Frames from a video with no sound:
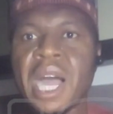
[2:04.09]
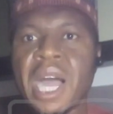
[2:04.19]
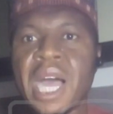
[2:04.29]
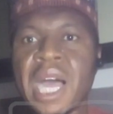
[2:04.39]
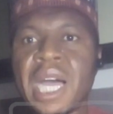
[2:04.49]

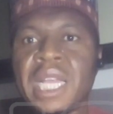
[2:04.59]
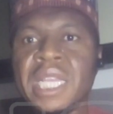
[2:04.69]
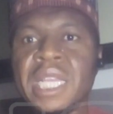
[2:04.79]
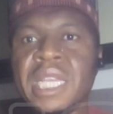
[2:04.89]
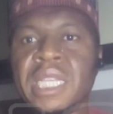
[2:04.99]

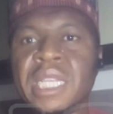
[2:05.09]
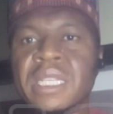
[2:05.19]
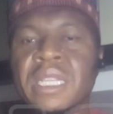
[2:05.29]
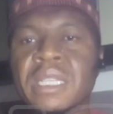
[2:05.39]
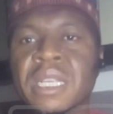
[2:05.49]

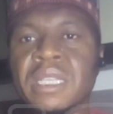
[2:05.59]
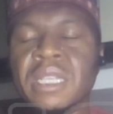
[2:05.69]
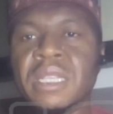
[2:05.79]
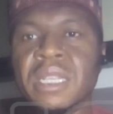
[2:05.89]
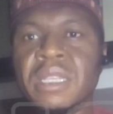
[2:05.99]

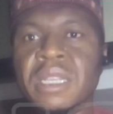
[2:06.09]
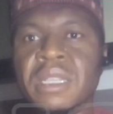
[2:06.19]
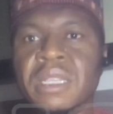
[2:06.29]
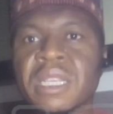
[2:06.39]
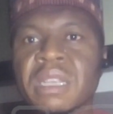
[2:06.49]

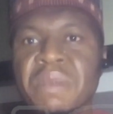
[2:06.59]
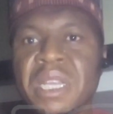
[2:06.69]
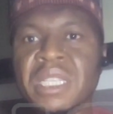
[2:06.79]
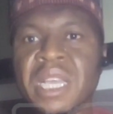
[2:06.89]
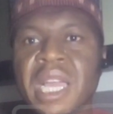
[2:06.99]
the
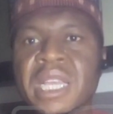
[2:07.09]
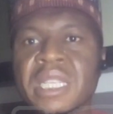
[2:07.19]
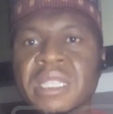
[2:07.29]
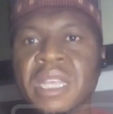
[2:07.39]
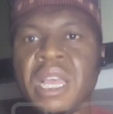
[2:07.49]
statement
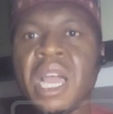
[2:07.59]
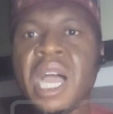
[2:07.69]
is